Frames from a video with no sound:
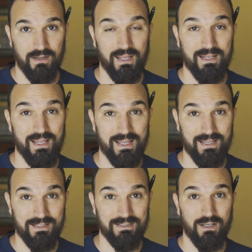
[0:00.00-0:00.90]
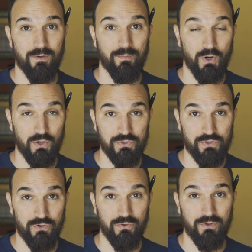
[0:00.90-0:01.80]
in his
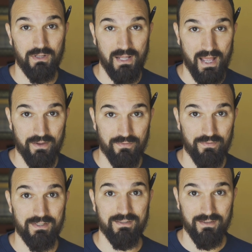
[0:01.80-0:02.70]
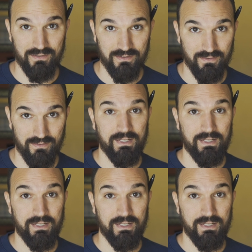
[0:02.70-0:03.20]
personal life decisions.